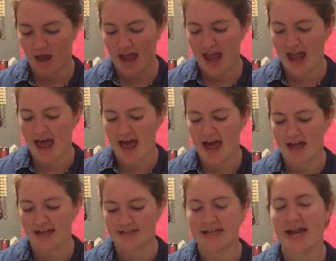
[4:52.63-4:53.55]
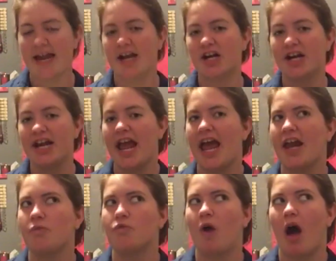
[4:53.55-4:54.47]
And Harry
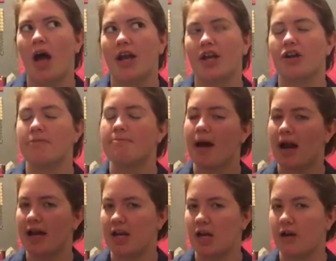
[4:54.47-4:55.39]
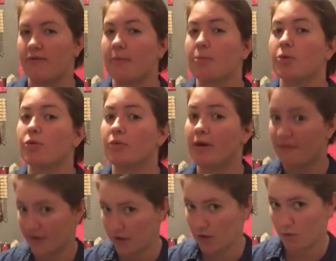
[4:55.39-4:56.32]
and Ron and Hermione are from
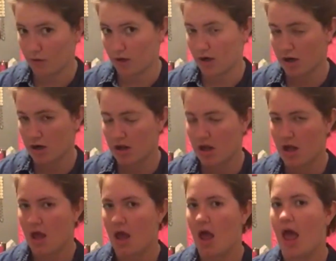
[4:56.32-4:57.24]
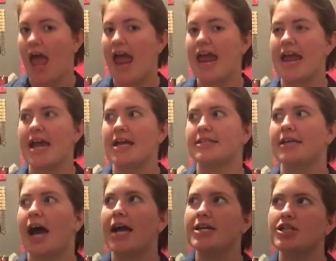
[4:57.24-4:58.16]
Gryffindor. and
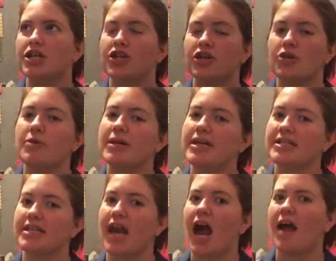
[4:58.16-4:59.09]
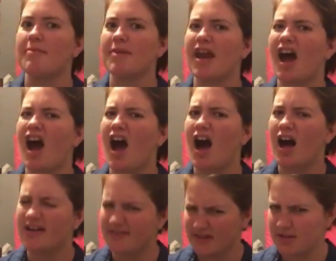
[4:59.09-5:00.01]
I took the quiz, and I'm in
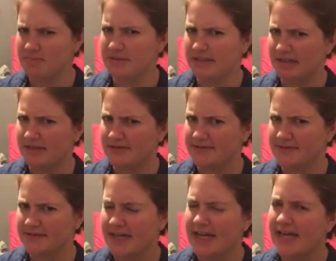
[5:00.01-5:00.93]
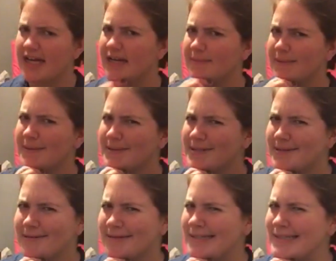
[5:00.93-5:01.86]
Hufflepuff. And my
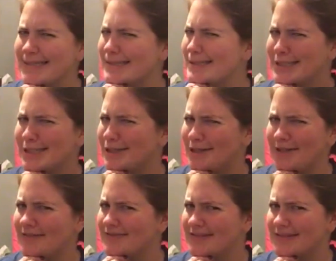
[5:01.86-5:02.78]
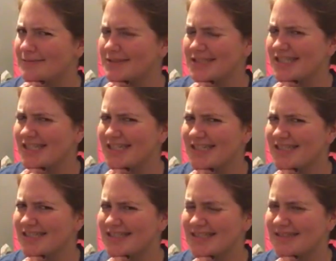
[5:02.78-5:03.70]
Patronus is a dolphin, which I
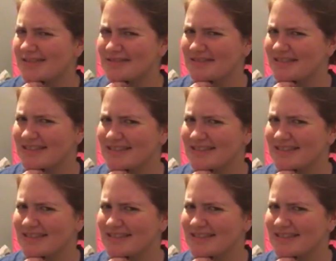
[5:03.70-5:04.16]
don't